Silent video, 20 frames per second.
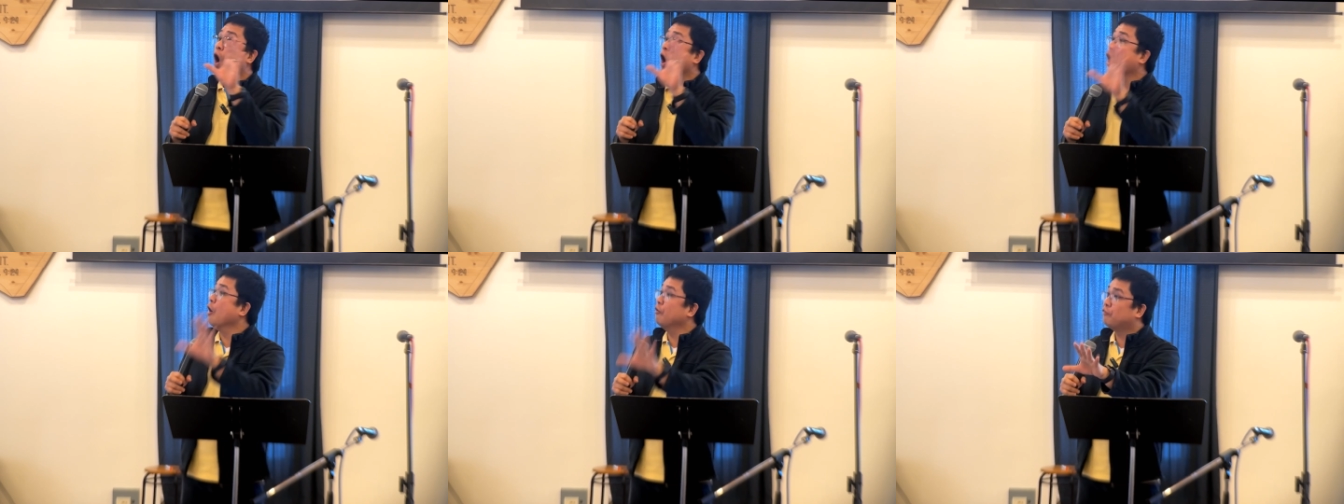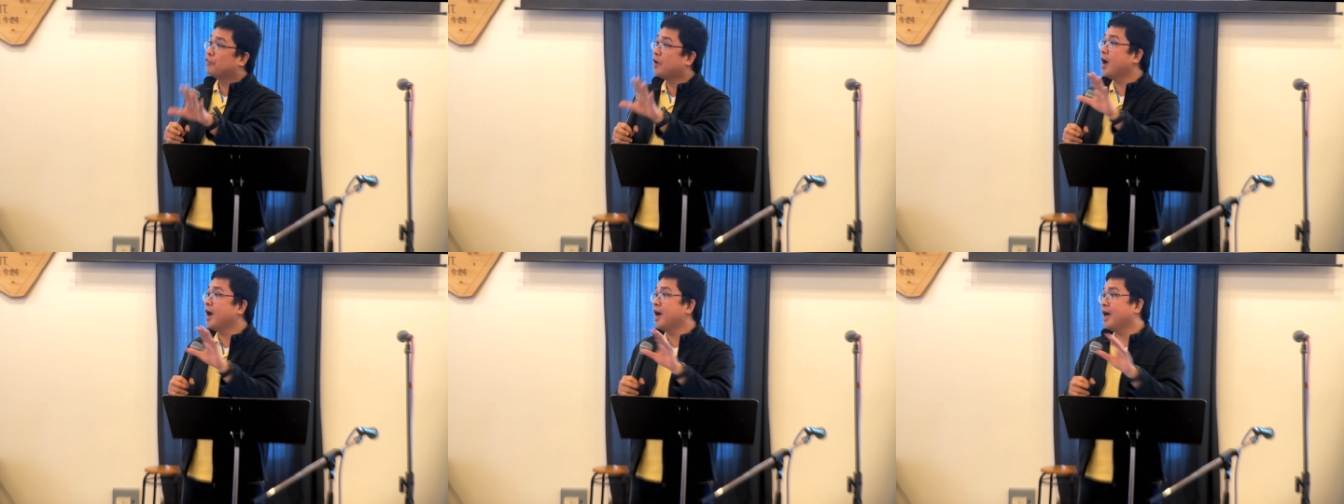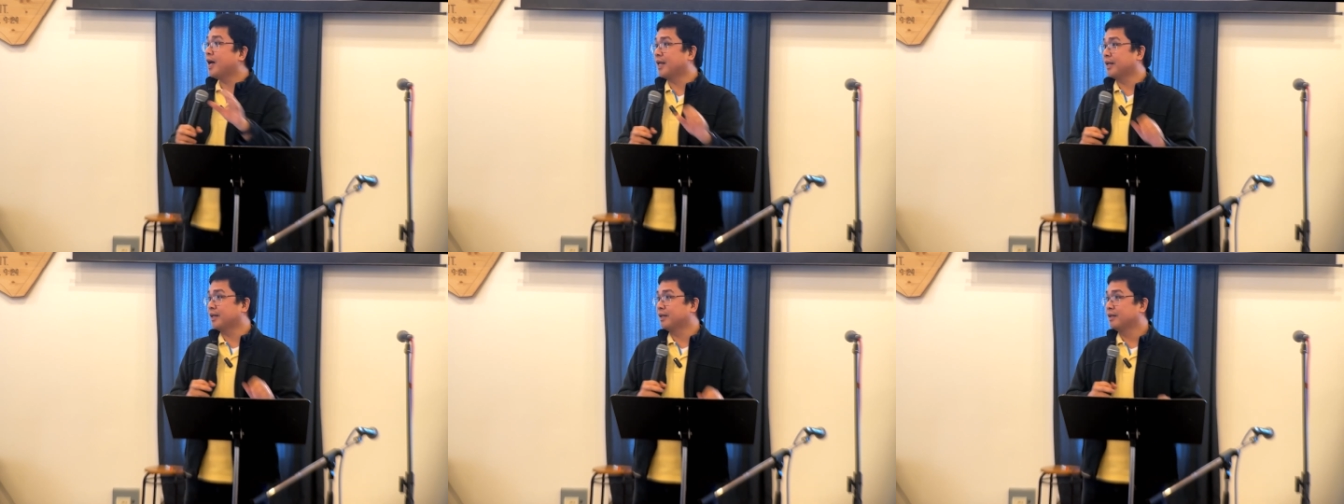of
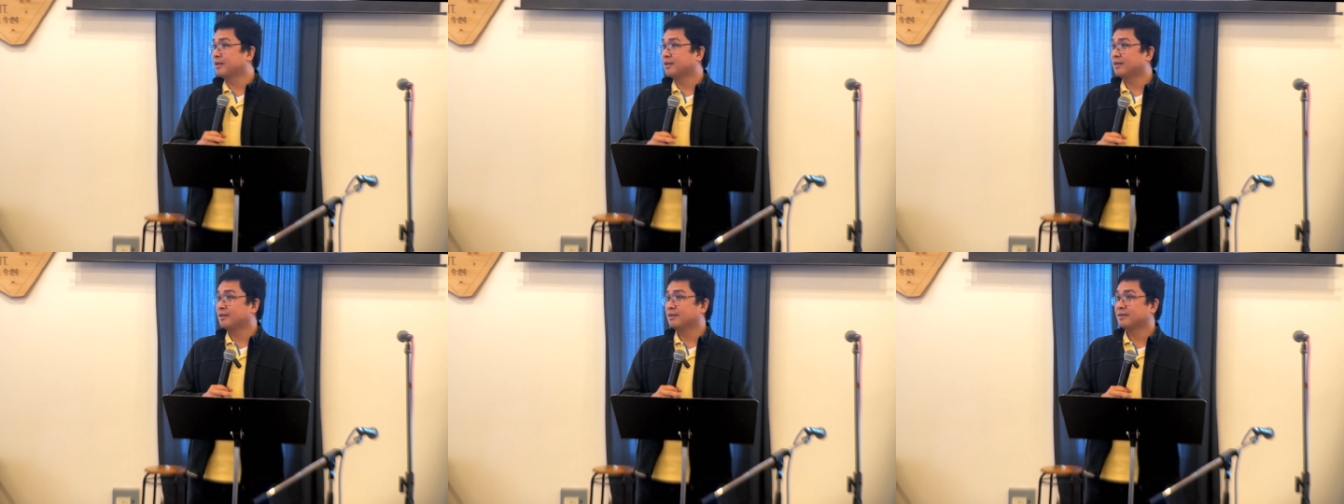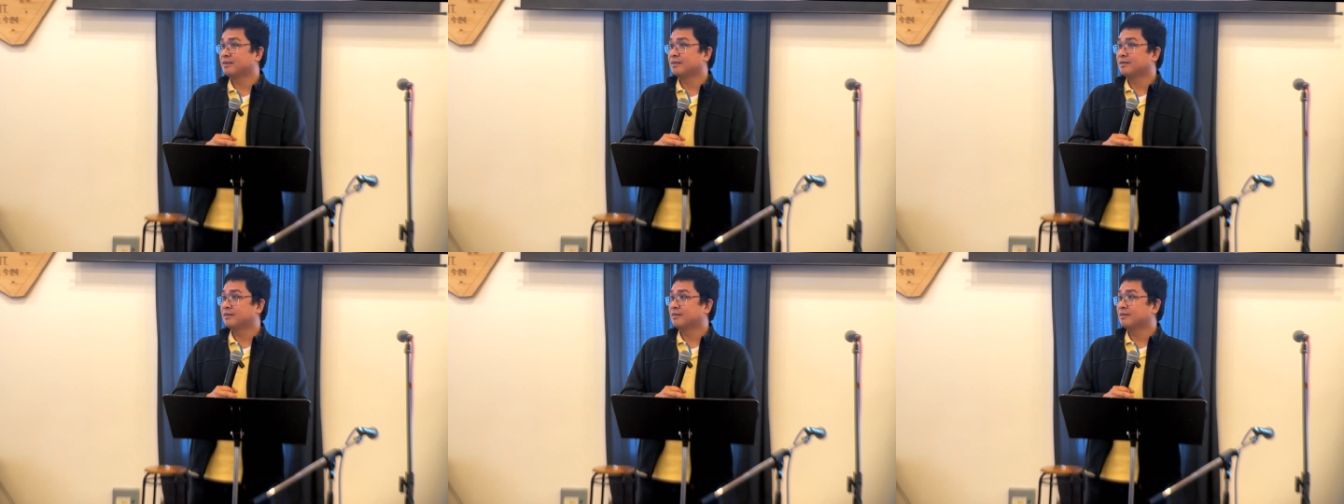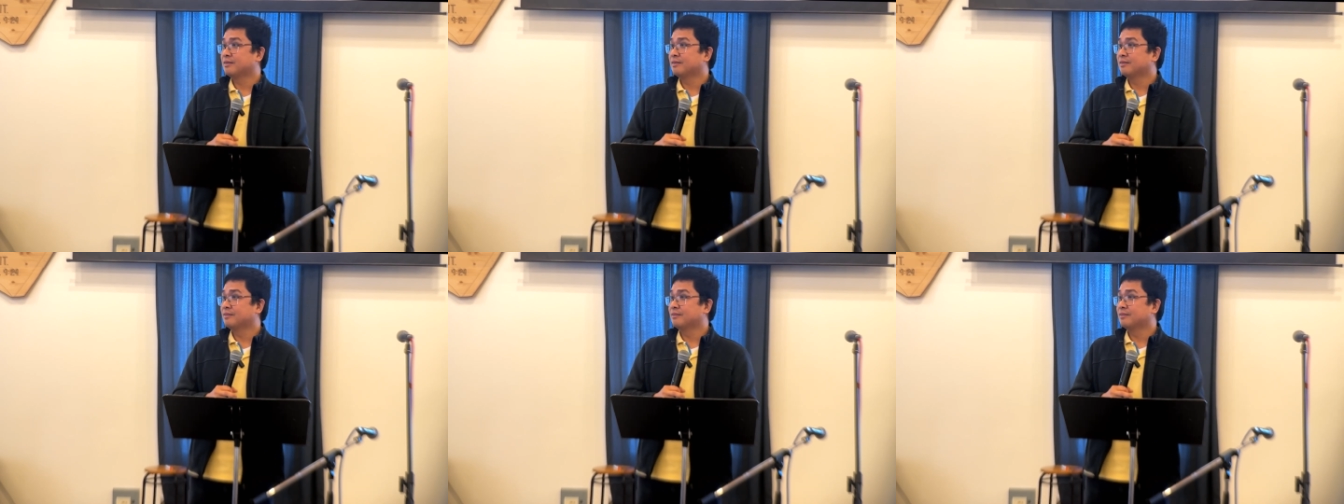God.
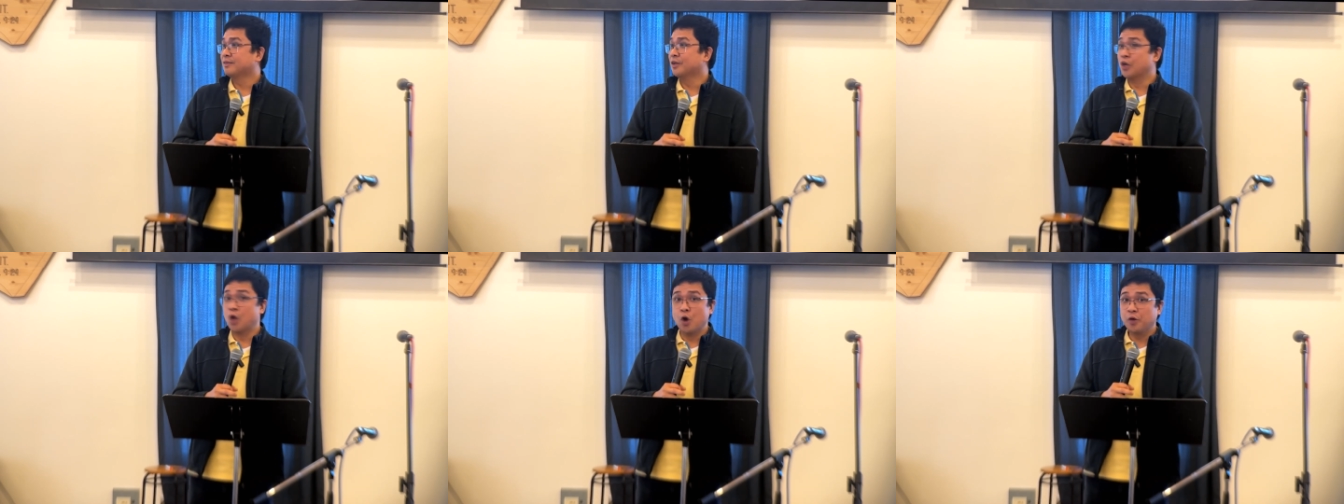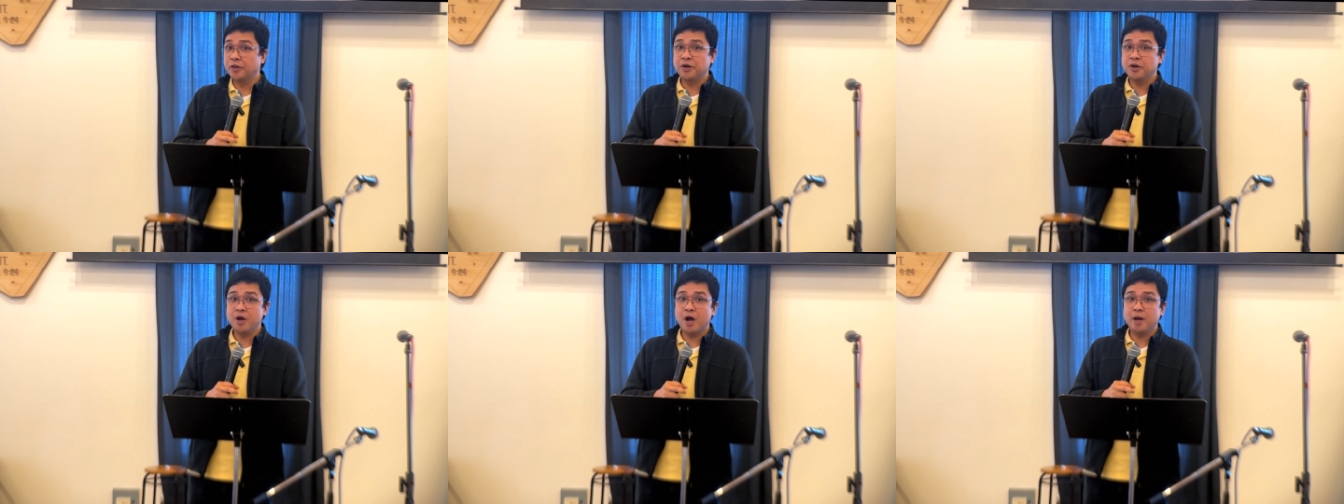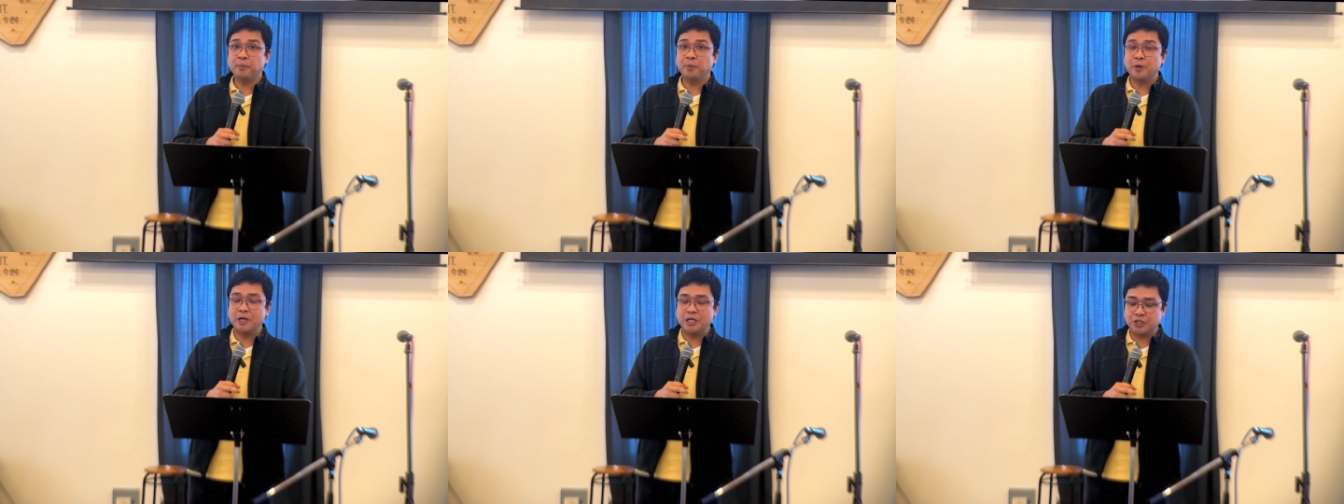No, they're
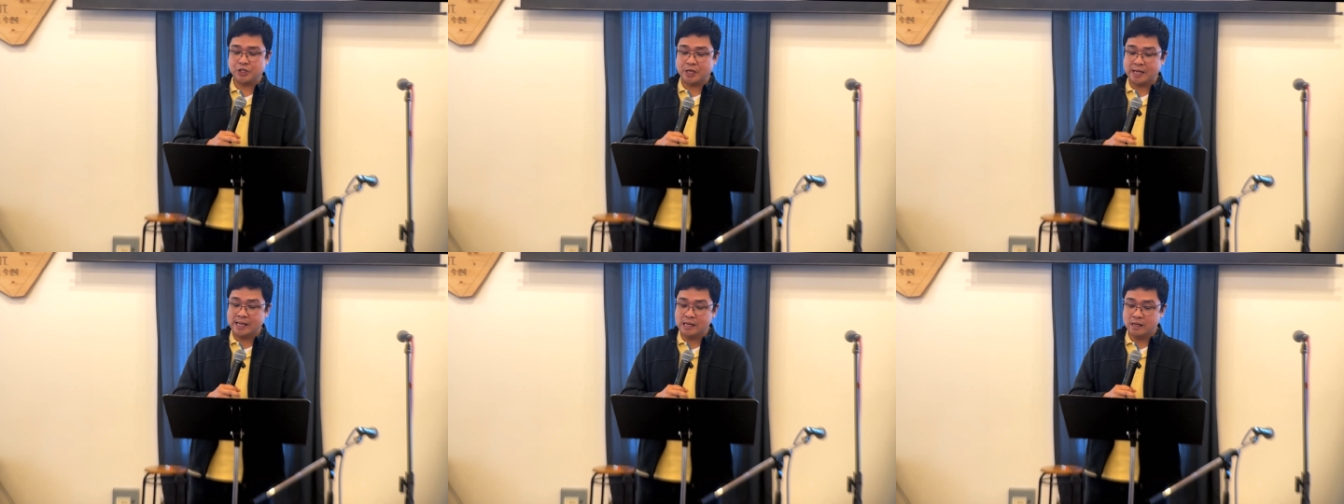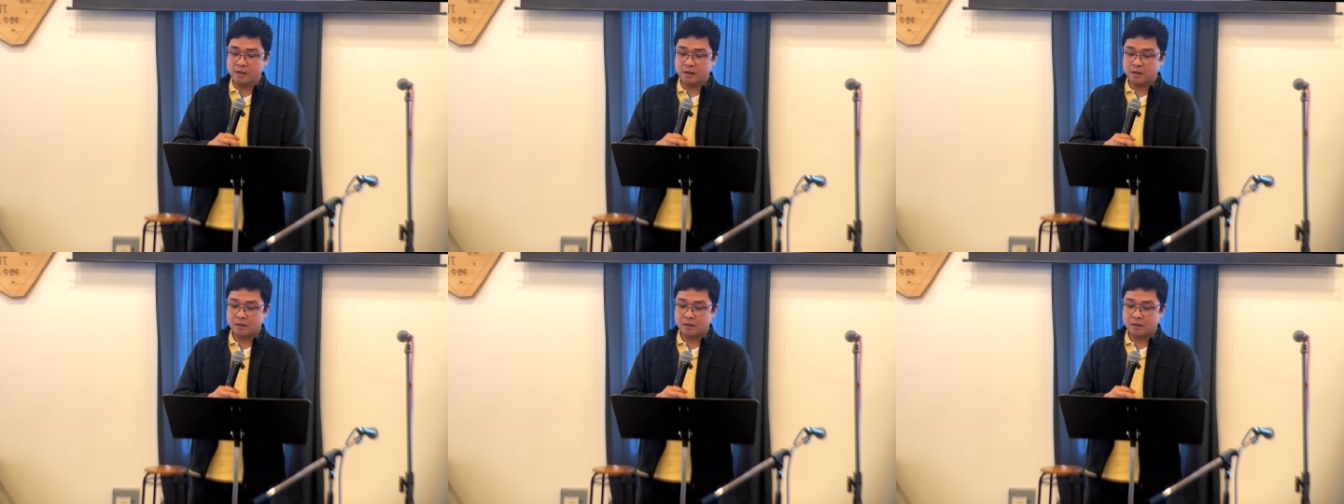not preaching.